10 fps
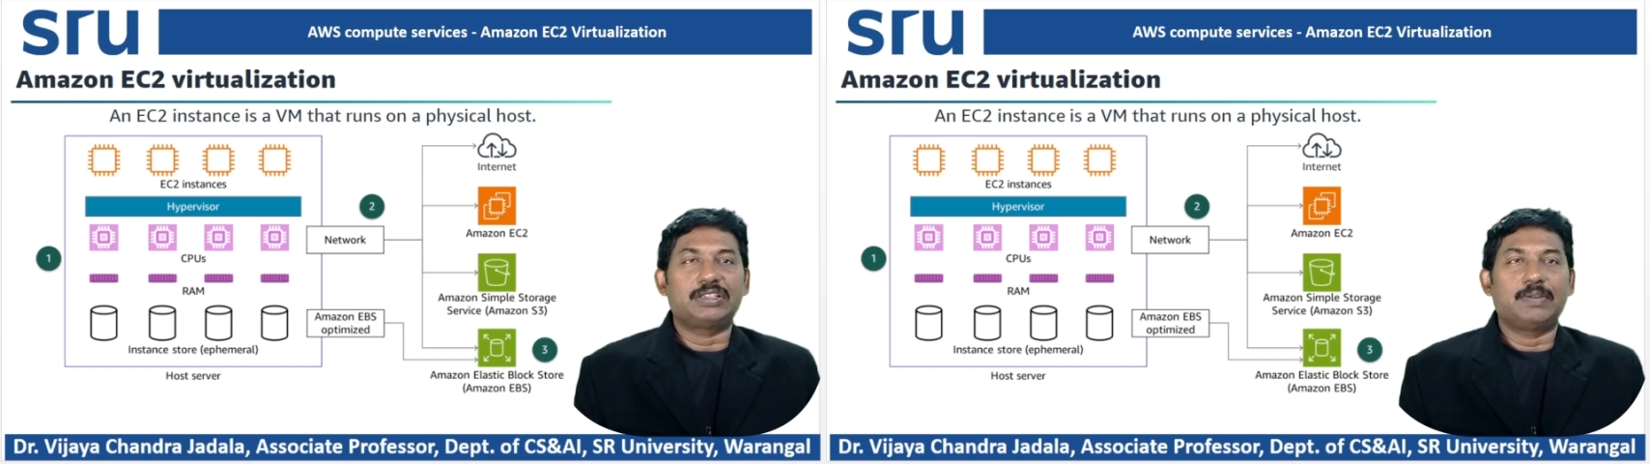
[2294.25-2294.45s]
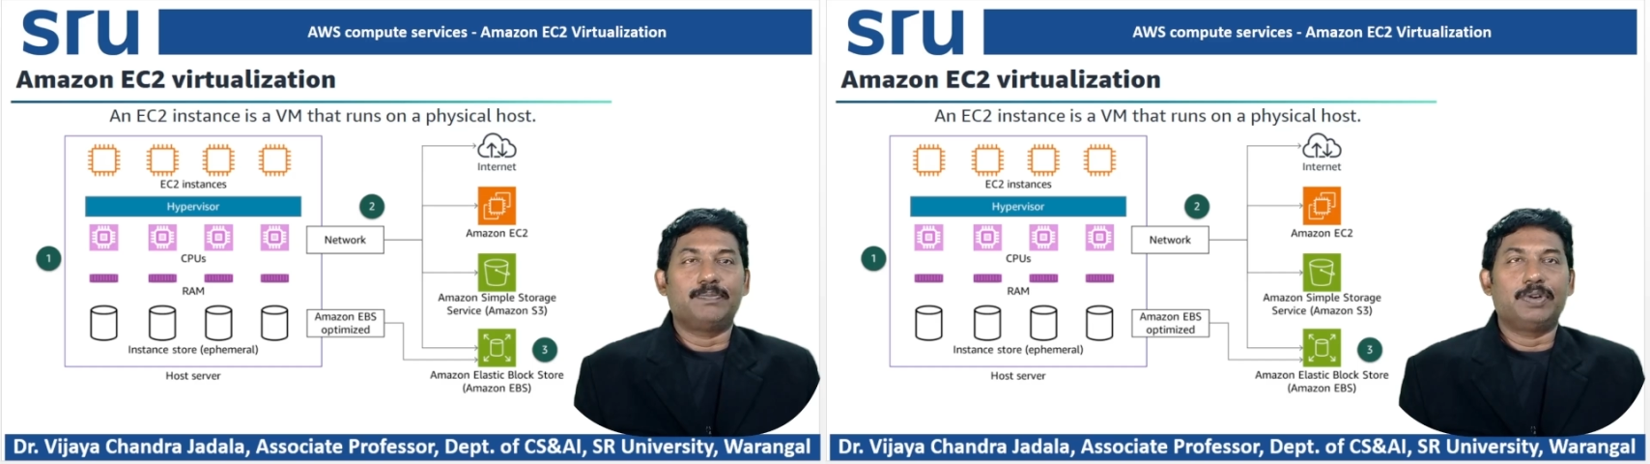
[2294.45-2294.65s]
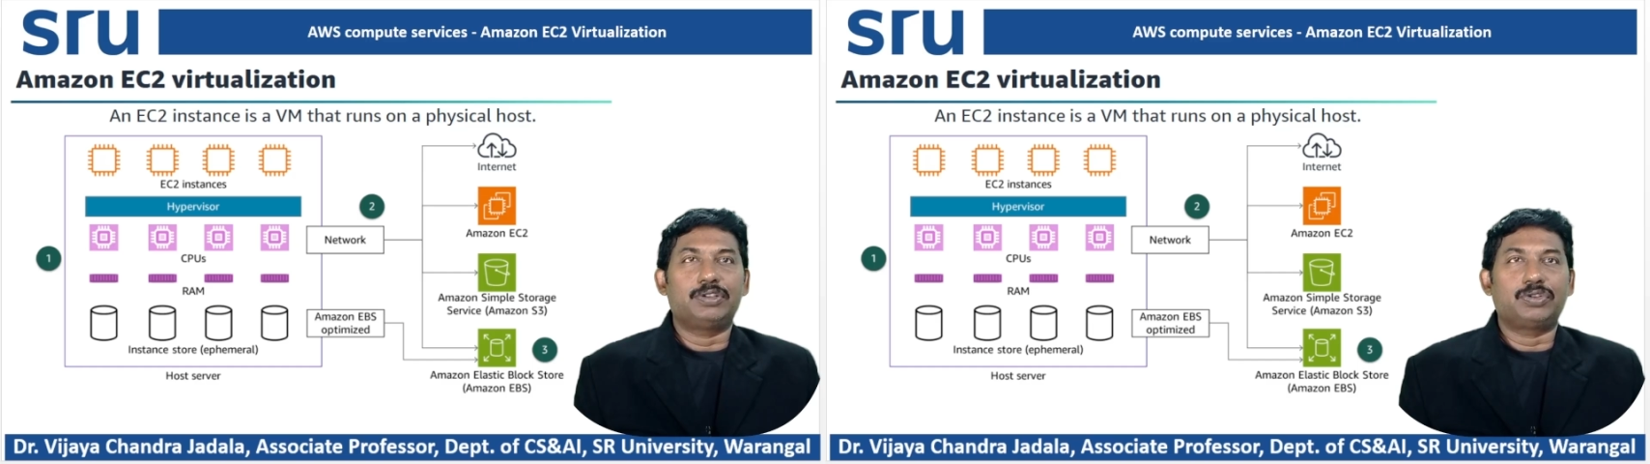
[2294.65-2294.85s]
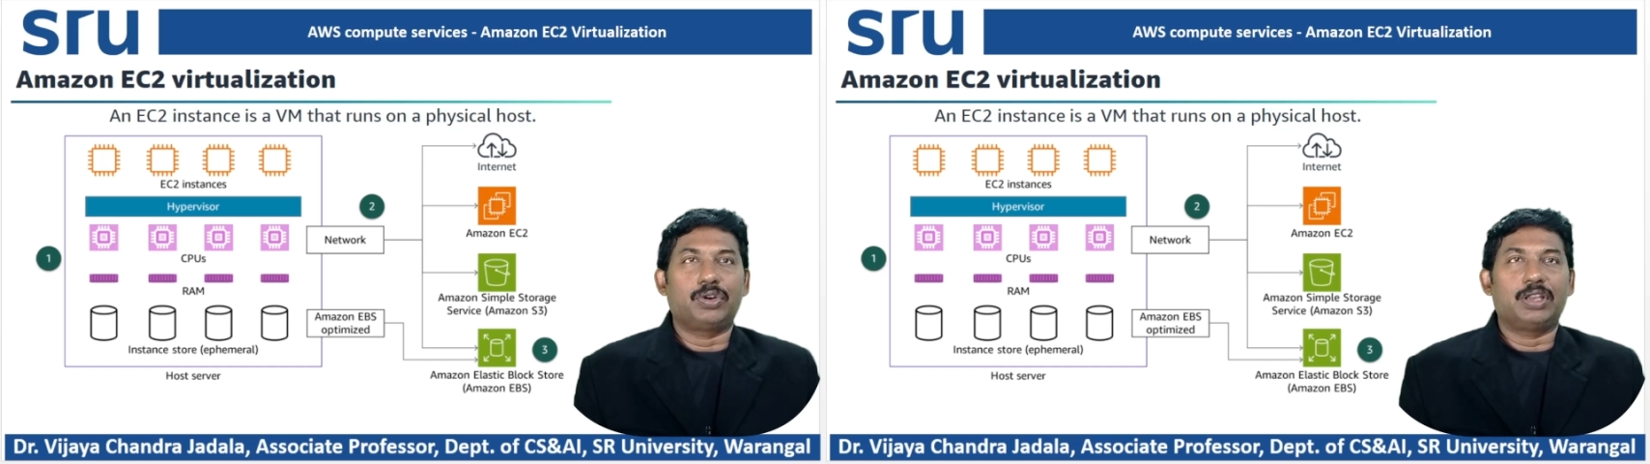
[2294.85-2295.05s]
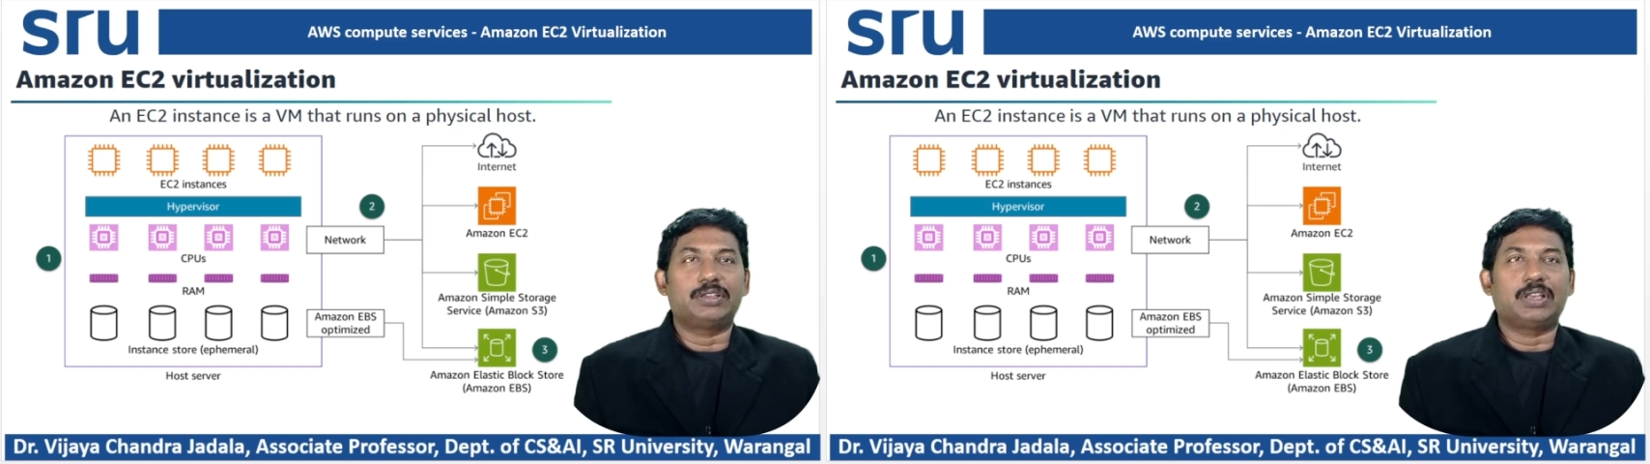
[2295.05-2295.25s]
simple
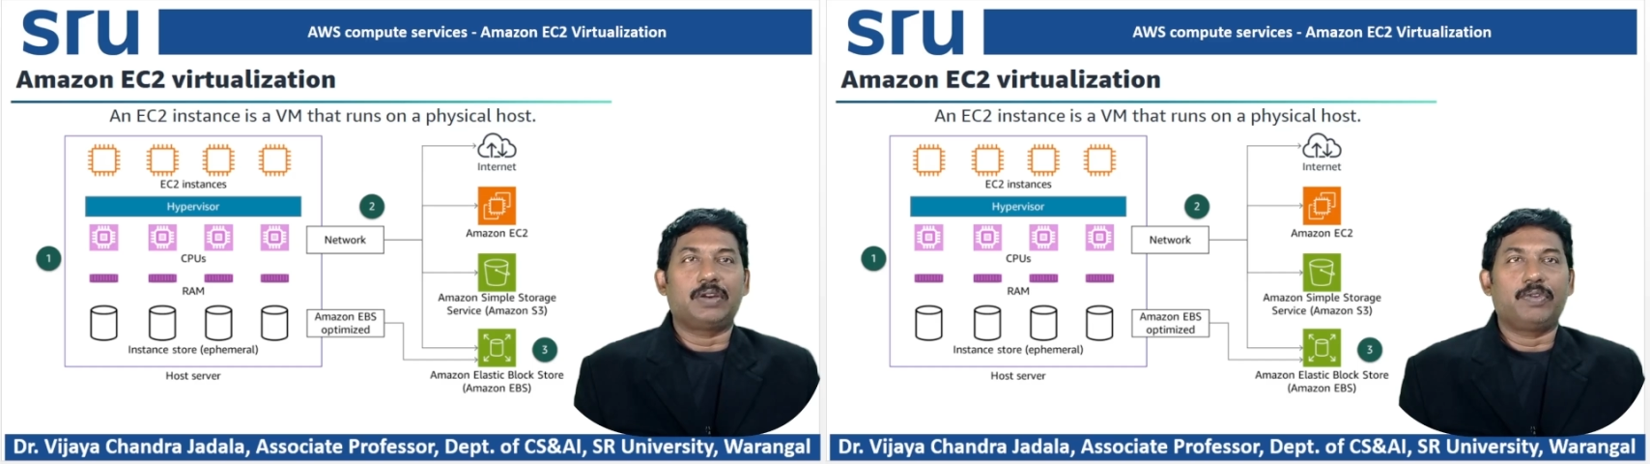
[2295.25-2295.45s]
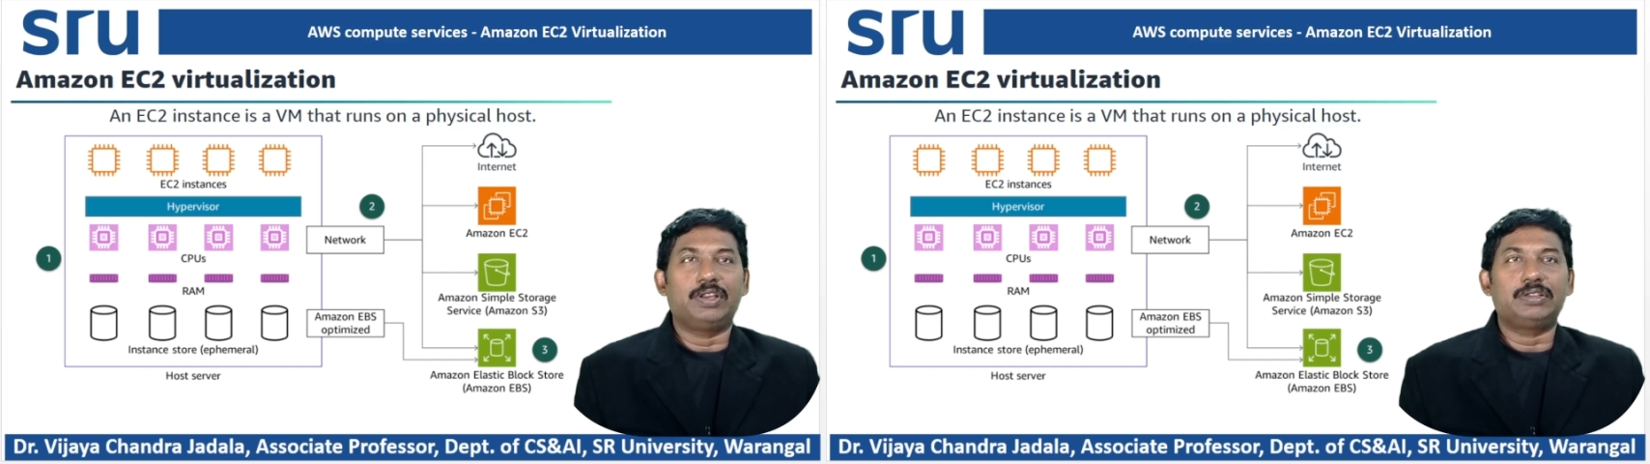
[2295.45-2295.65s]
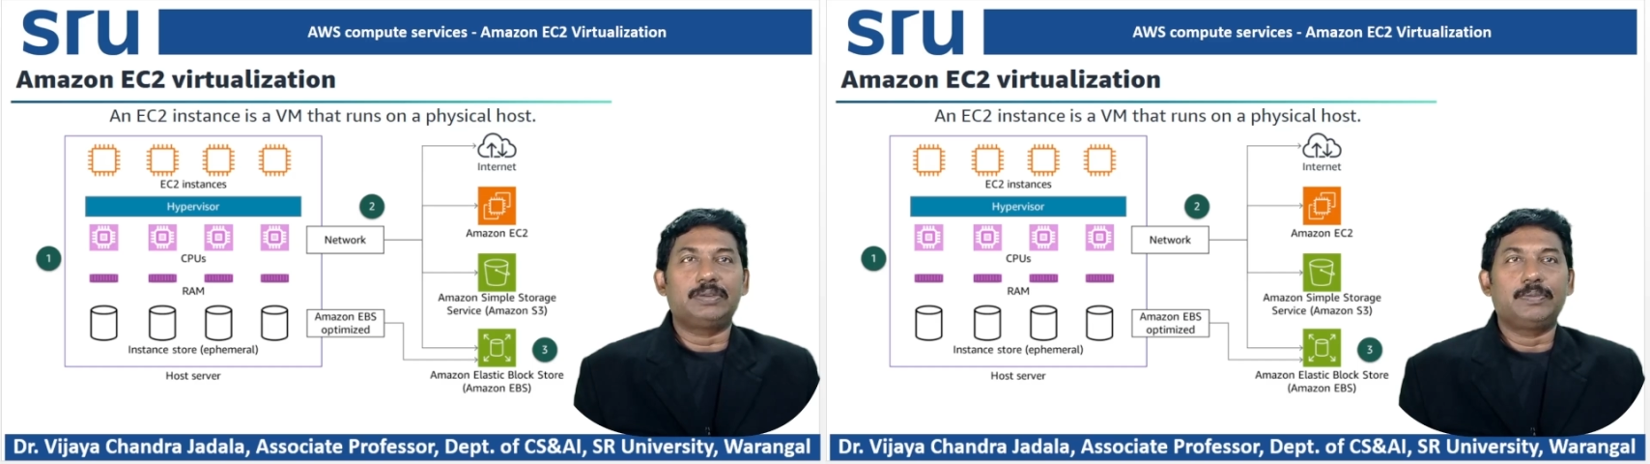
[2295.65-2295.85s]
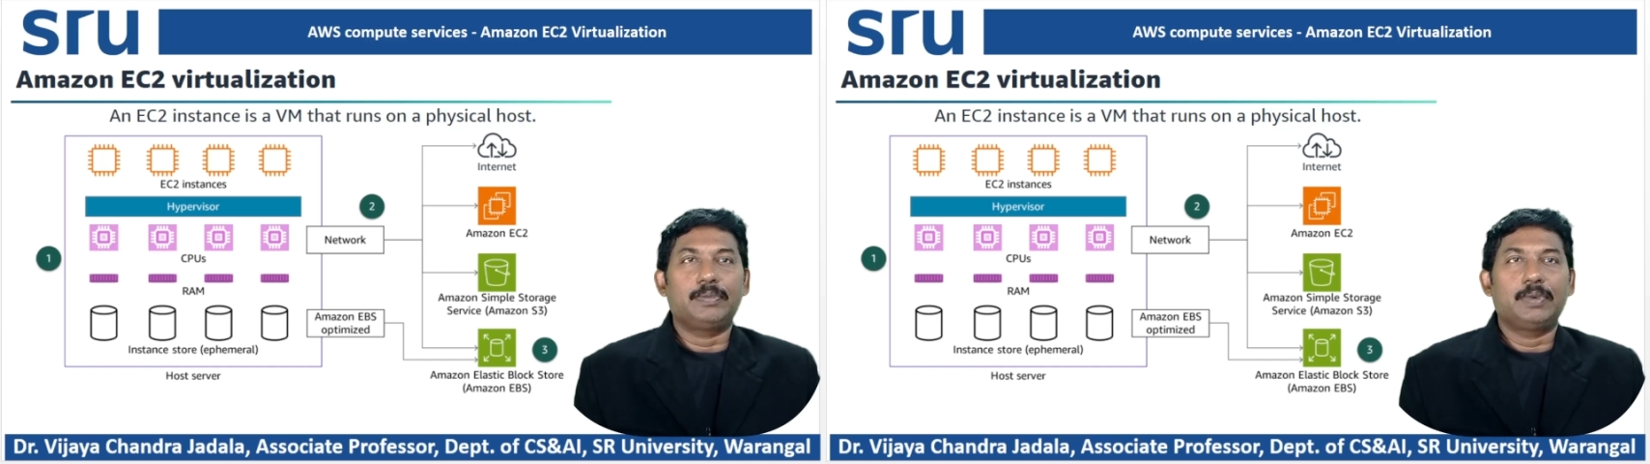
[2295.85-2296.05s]
storage service,